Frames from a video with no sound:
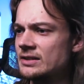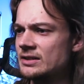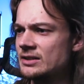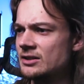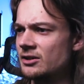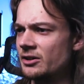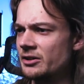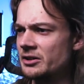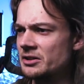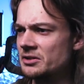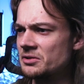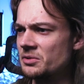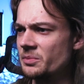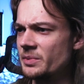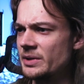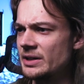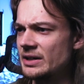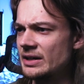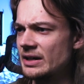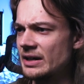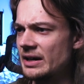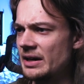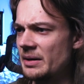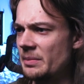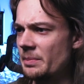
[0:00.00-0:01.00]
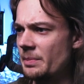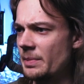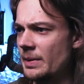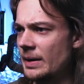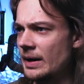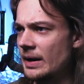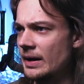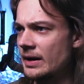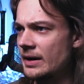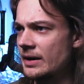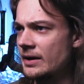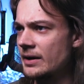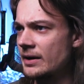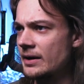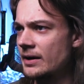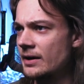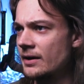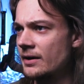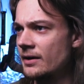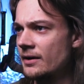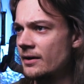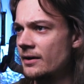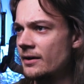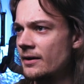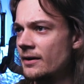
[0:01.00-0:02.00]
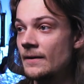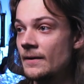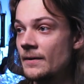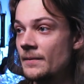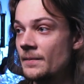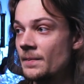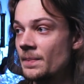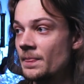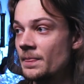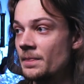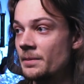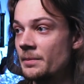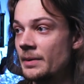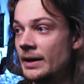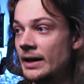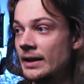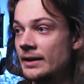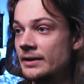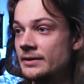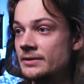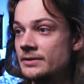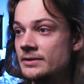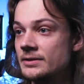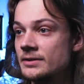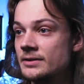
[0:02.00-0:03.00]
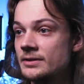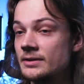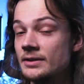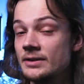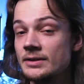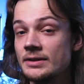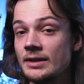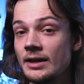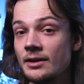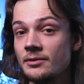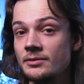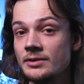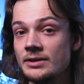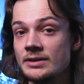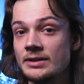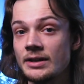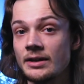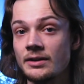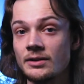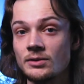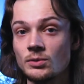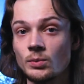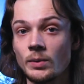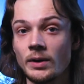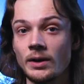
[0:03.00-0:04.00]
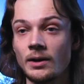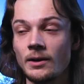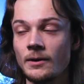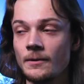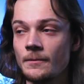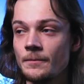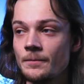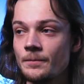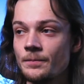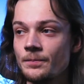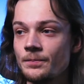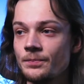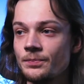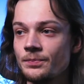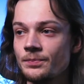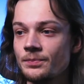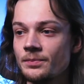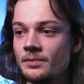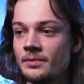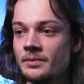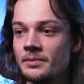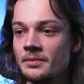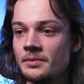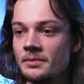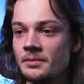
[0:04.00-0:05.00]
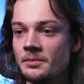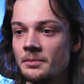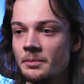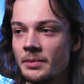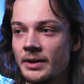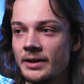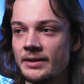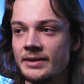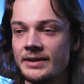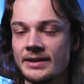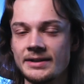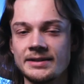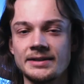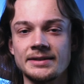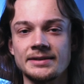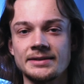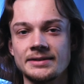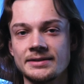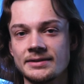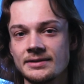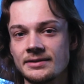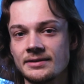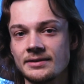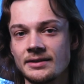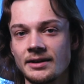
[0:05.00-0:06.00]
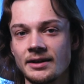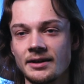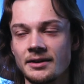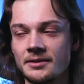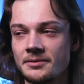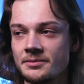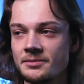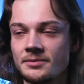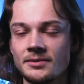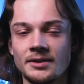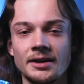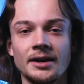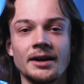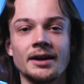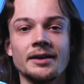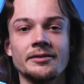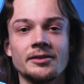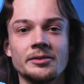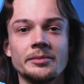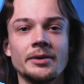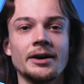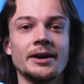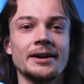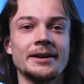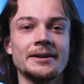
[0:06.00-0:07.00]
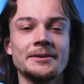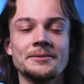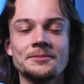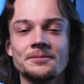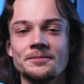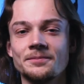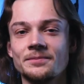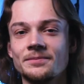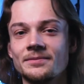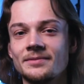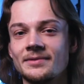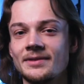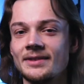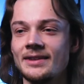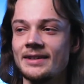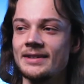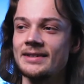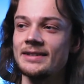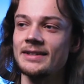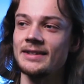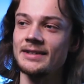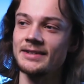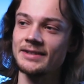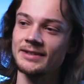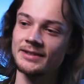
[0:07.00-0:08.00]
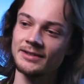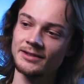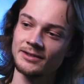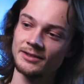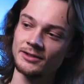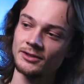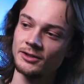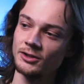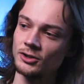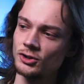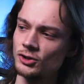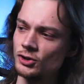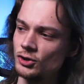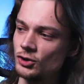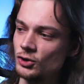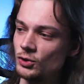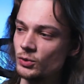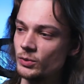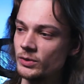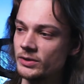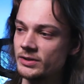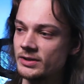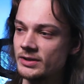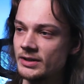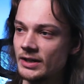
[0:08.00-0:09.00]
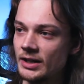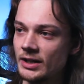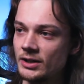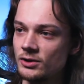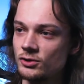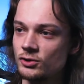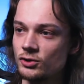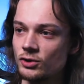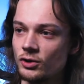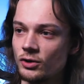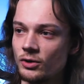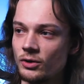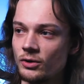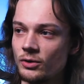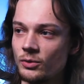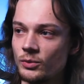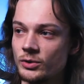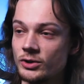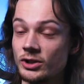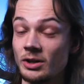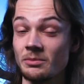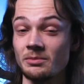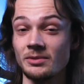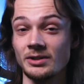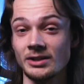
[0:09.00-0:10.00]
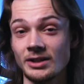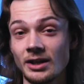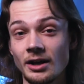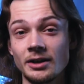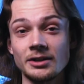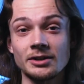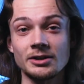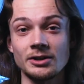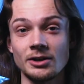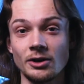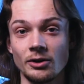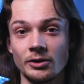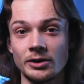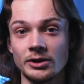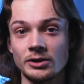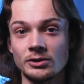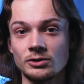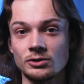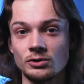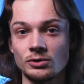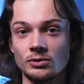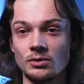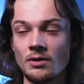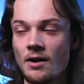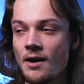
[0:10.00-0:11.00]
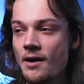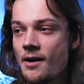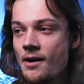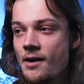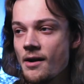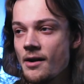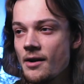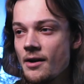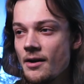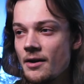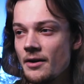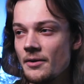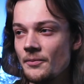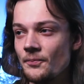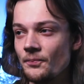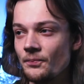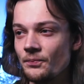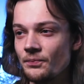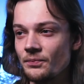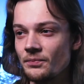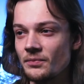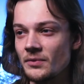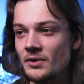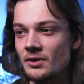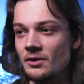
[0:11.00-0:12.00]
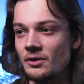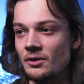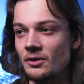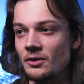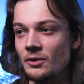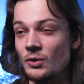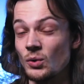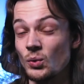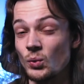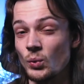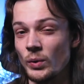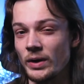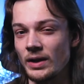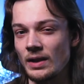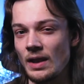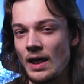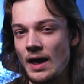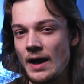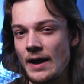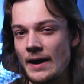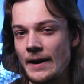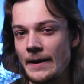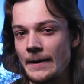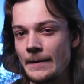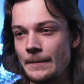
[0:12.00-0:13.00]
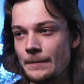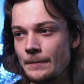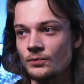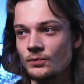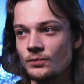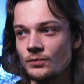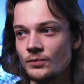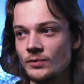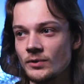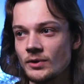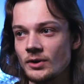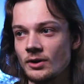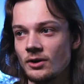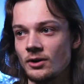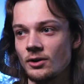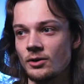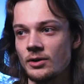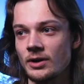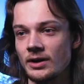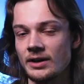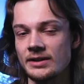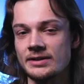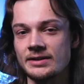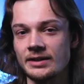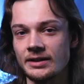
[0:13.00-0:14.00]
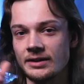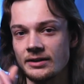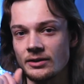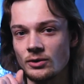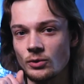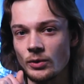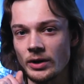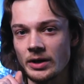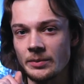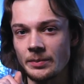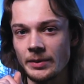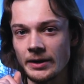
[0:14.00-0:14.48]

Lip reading: going to be epic. Balance the sound design as well. But this is, yeah, hi everybody. This is the newest intro, which I'm not going to, or will I? Okay, let's take a quick